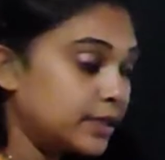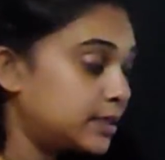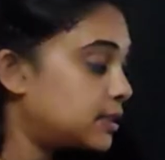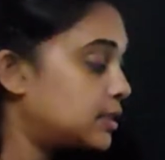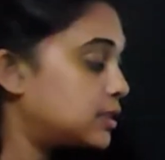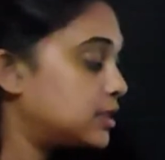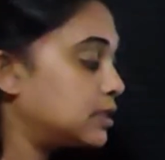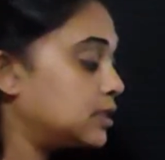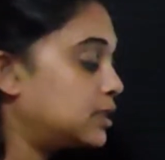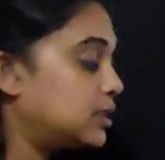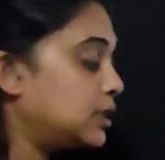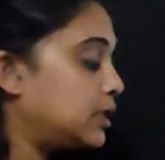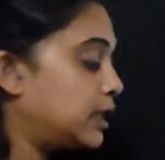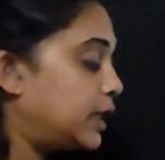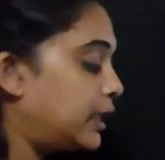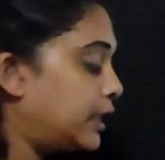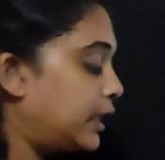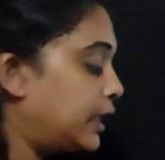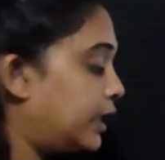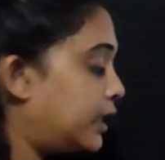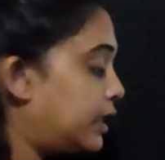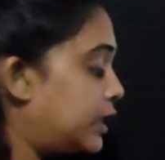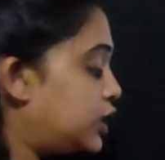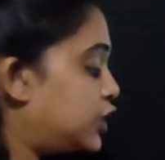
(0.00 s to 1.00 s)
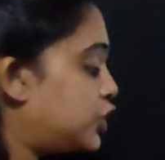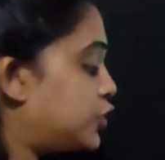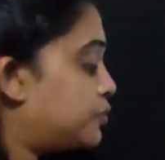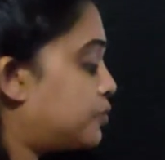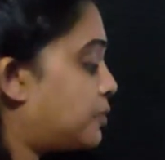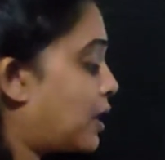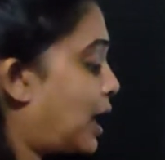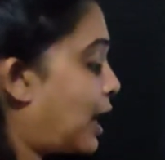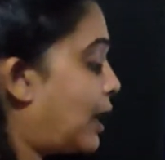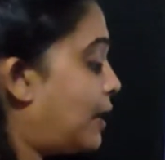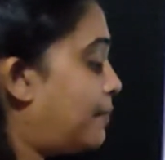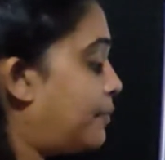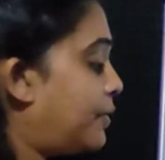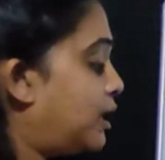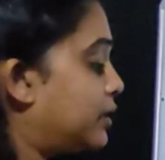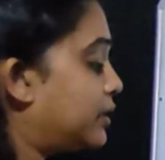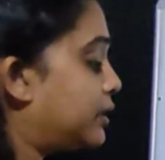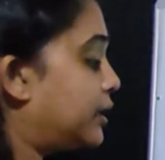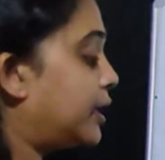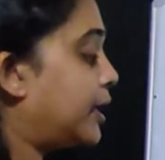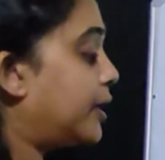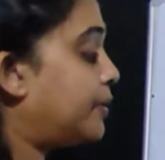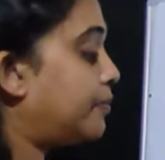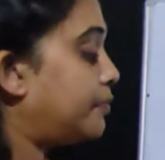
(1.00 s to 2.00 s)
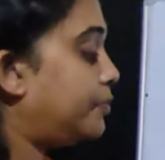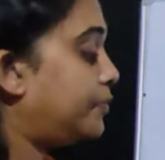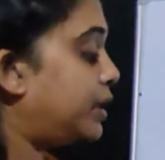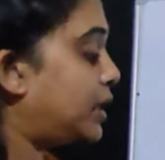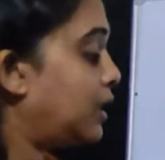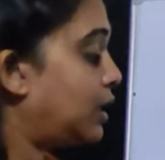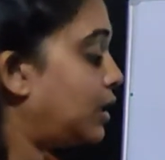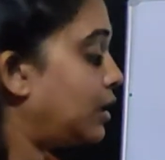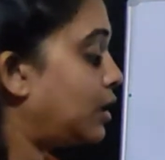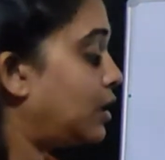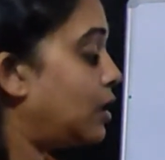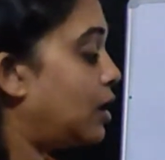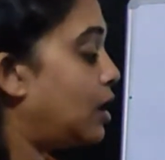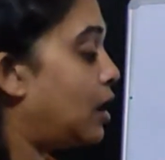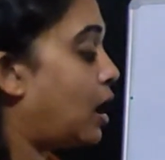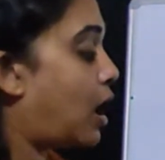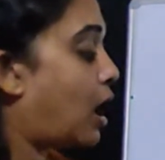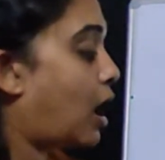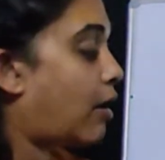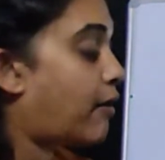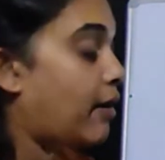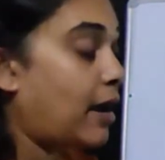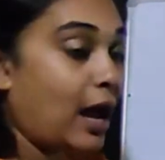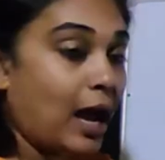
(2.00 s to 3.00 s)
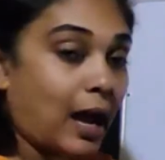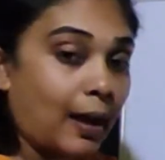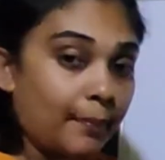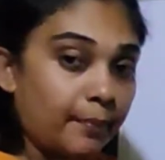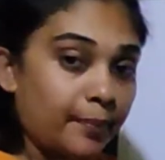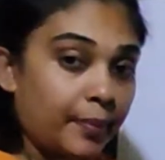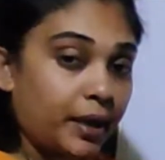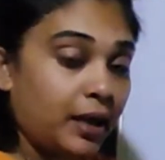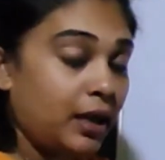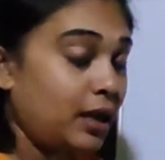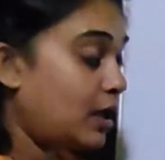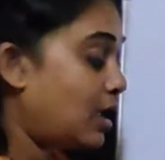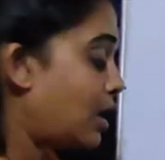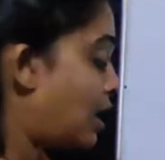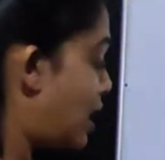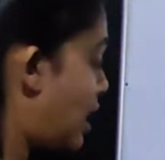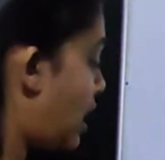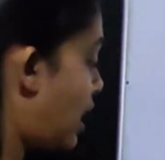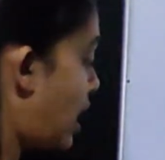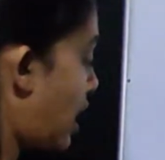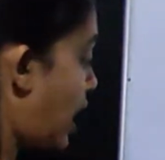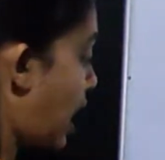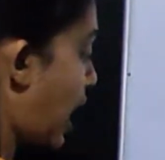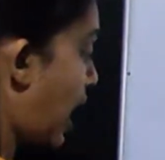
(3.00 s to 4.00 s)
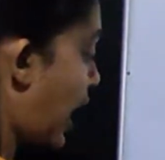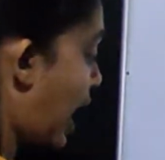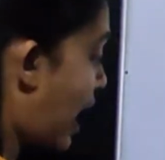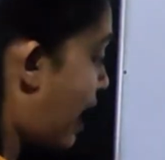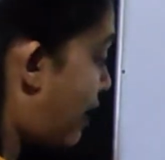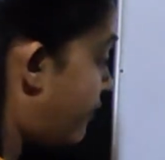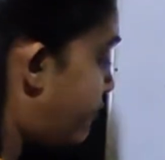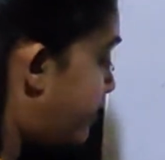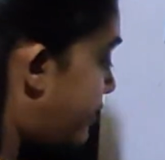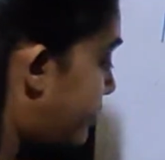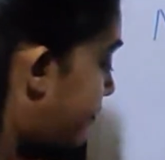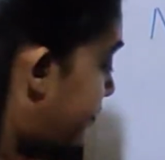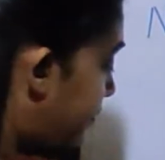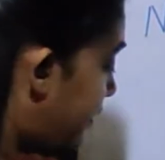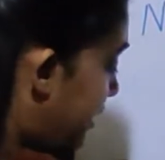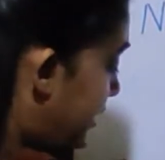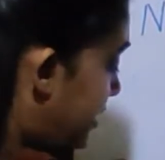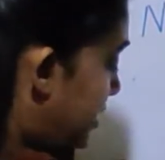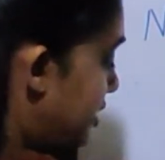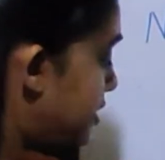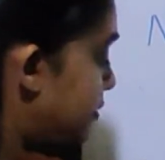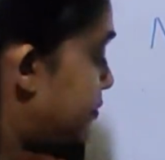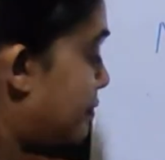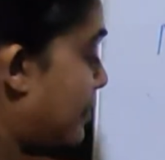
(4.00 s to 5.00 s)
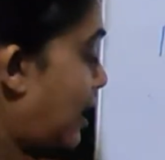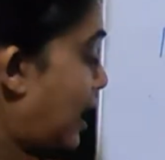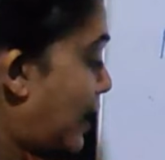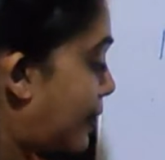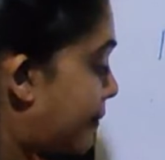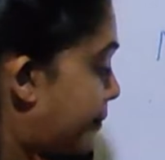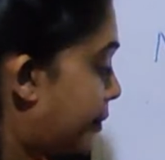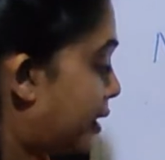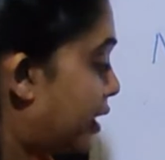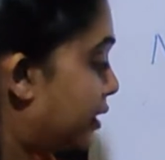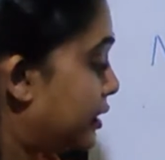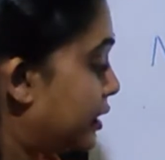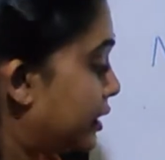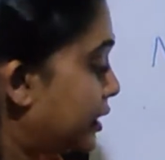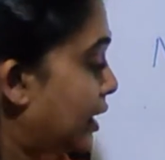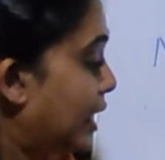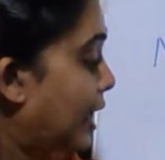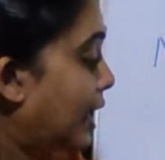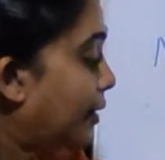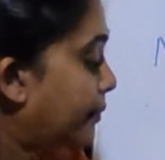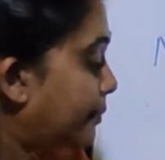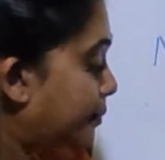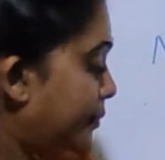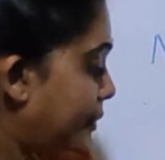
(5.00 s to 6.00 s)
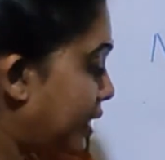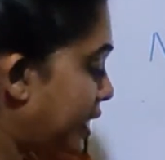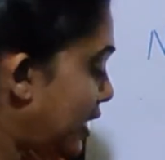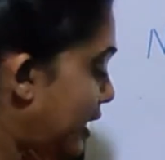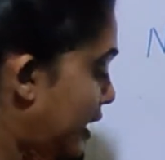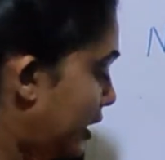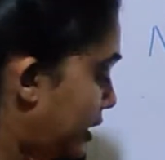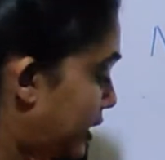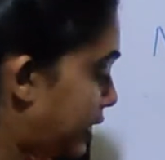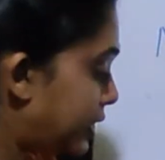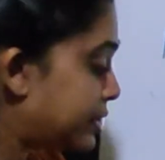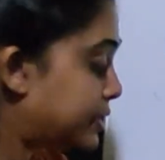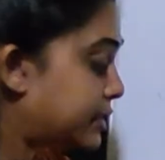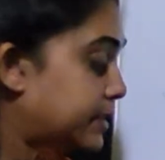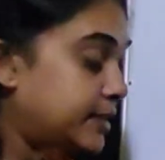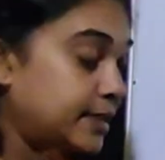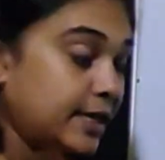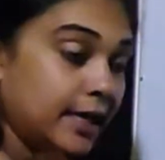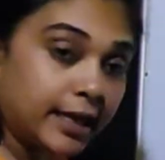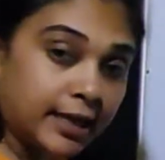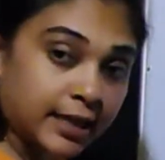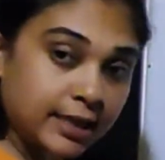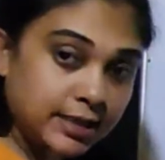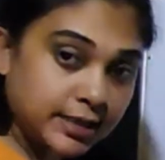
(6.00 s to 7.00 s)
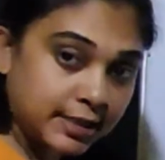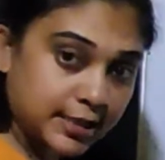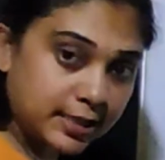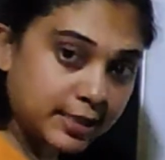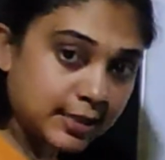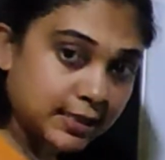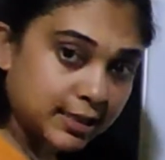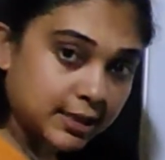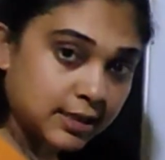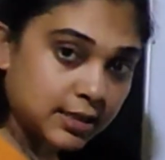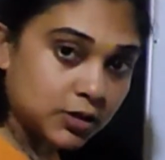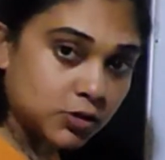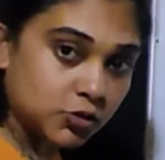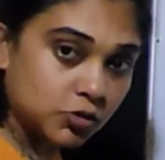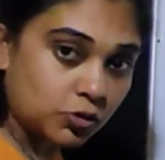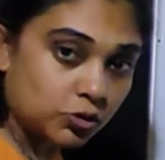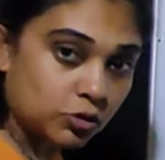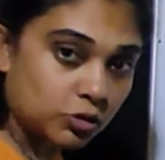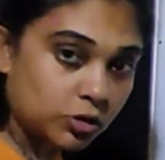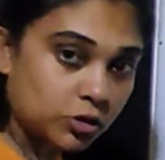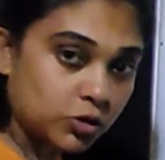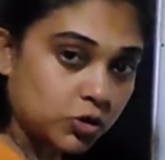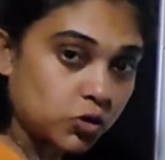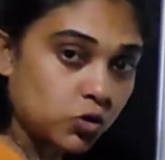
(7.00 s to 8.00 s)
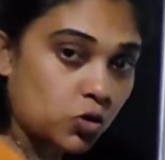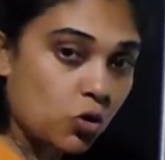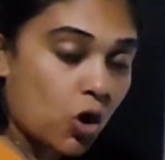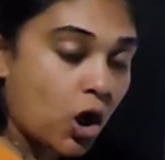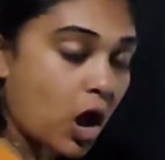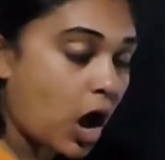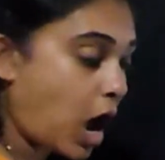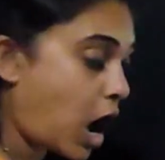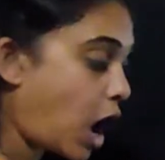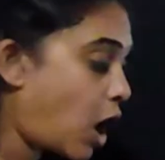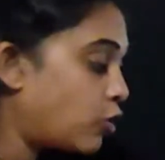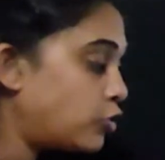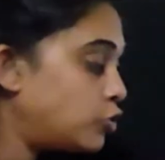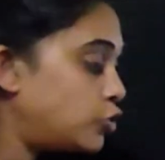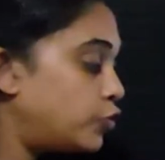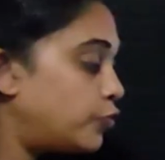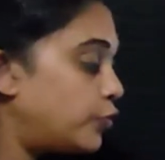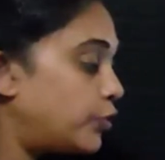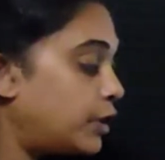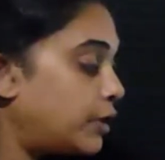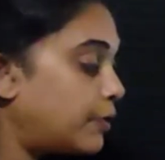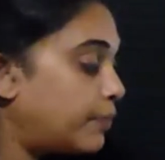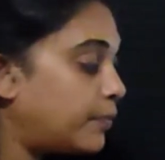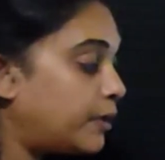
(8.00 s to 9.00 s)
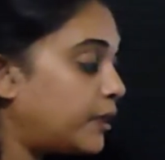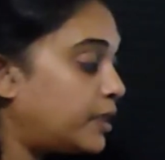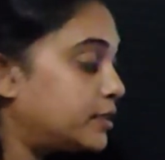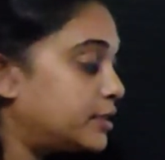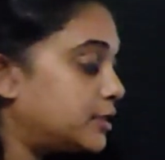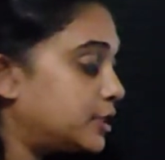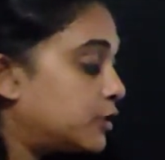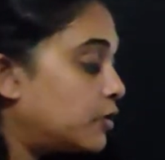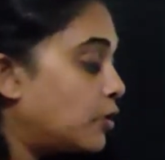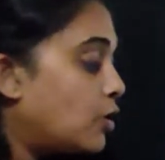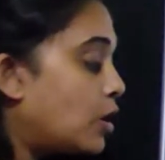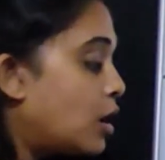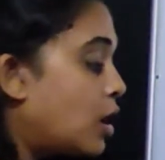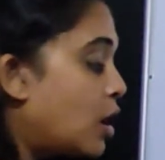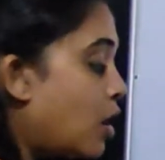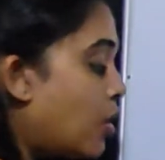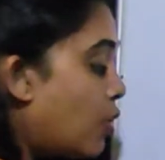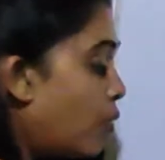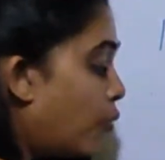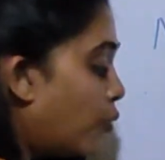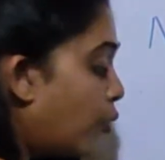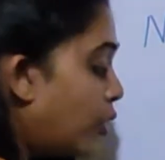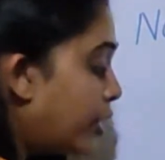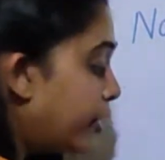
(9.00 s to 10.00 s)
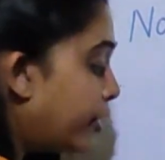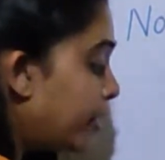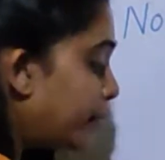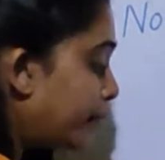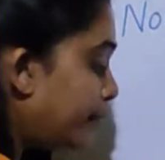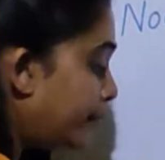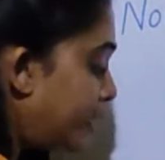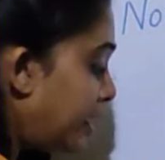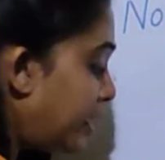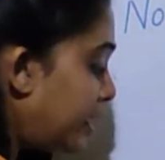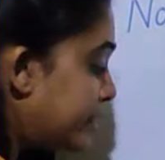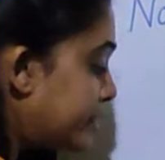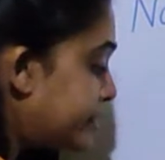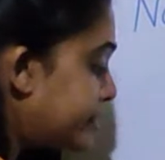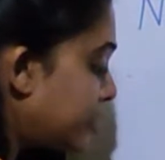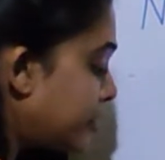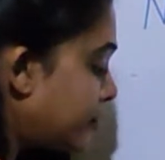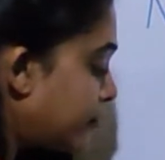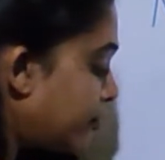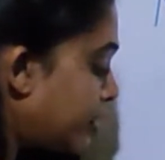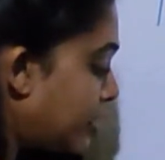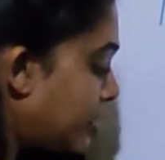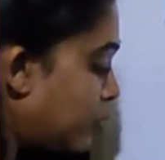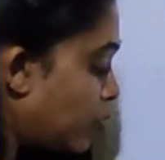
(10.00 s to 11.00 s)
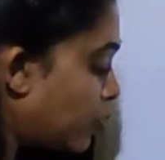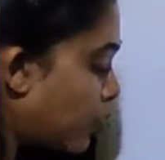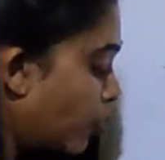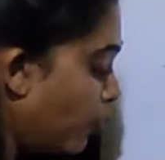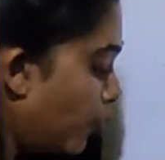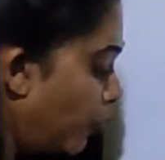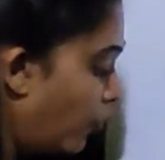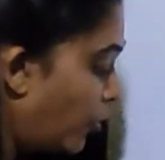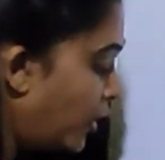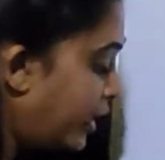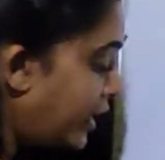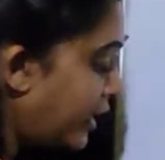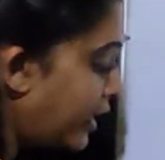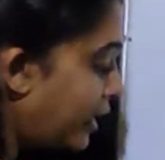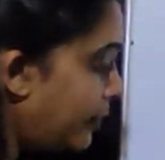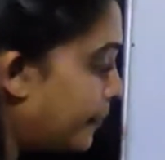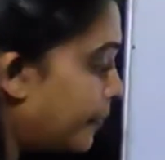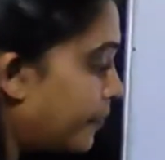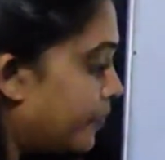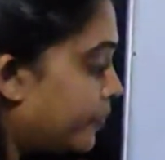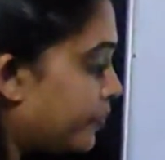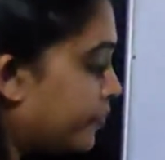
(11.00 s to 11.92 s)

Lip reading: it in English? My mother and me are happy. I have repeated my mother and me in the second sentence also. How do we replace it? We replace it with we.